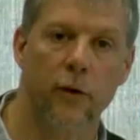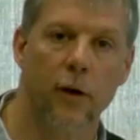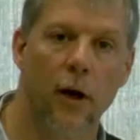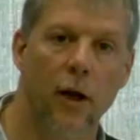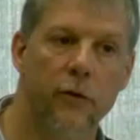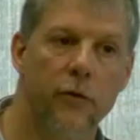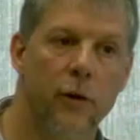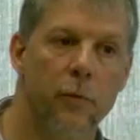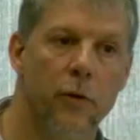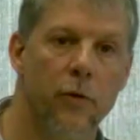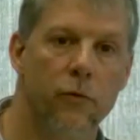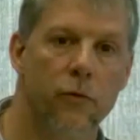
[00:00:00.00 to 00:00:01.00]
The
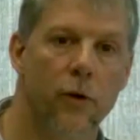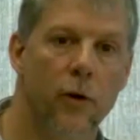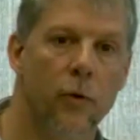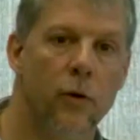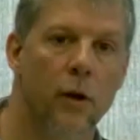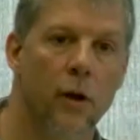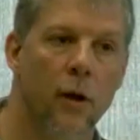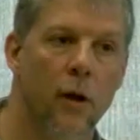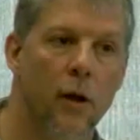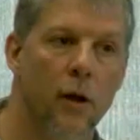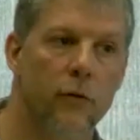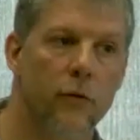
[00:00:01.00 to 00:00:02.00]
concept that the phone
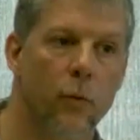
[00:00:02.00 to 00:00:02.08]
is